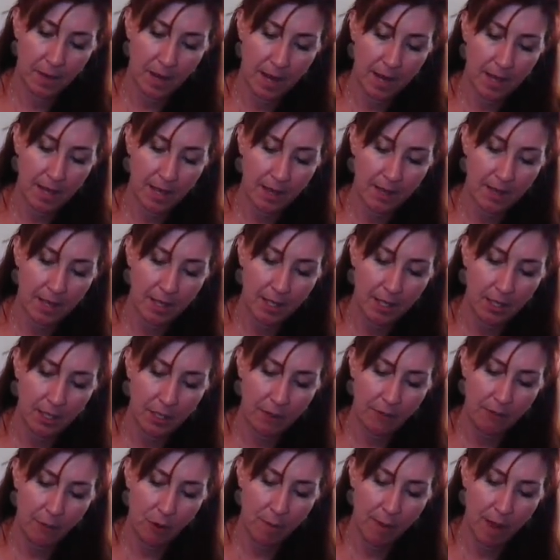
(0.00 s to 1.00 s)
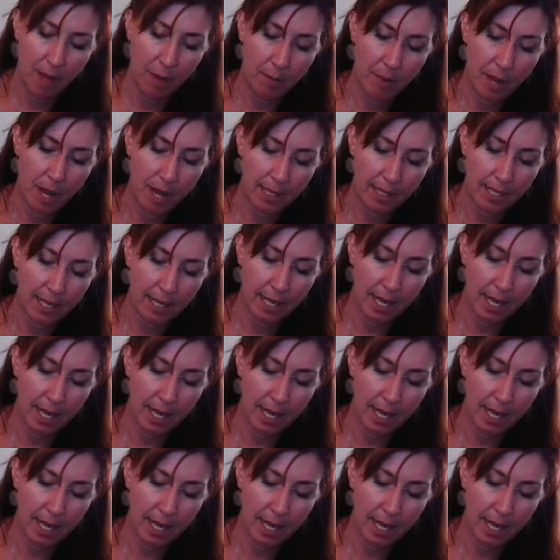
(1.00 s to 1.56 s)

I got this, it's a 4-pound box.